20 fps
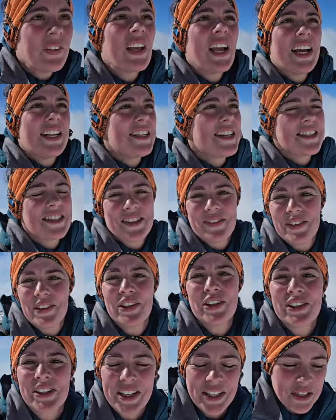It doesn't even
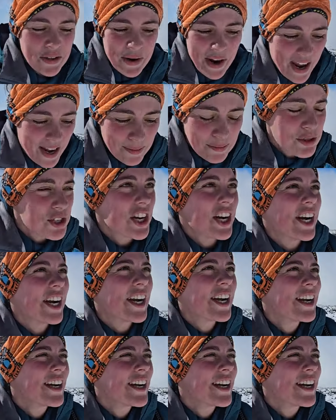look like New Hampshire.